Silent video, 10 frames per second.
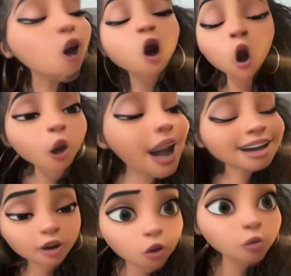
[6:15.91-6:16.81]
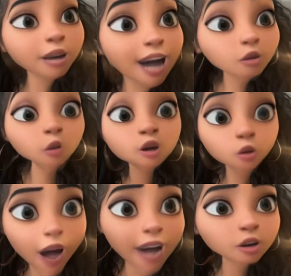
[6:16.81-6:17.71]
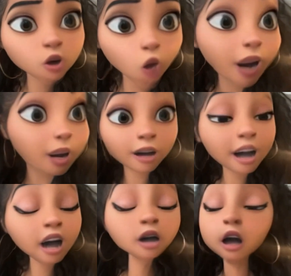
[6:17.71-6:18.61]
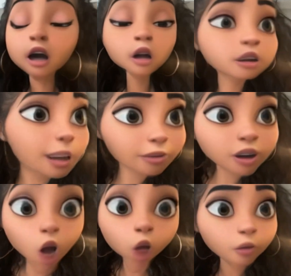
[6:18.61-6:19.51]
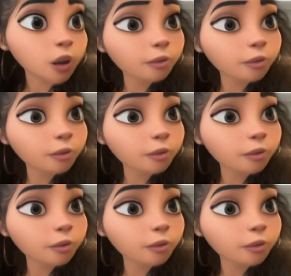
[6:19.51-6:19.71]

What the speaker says: Who has who blocked when you actually are? Again, let me know.